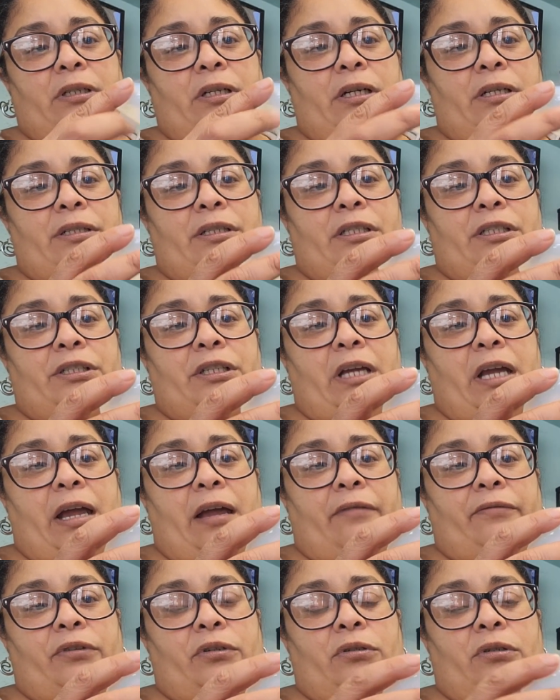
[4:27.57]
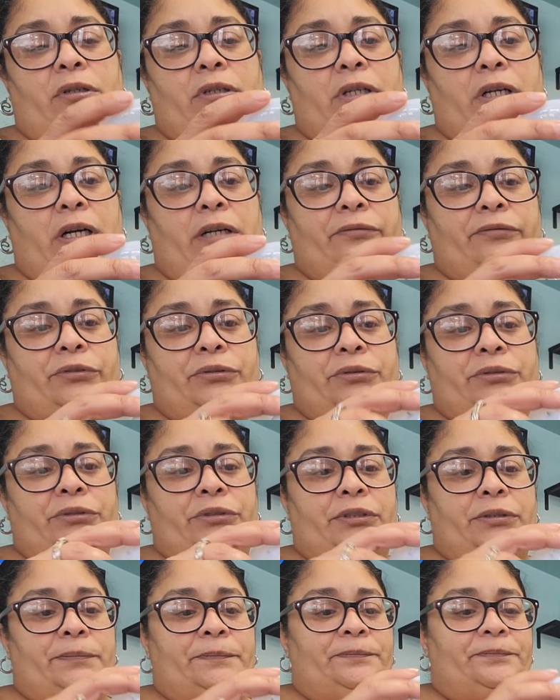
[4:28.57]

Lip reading: until you have it all covered.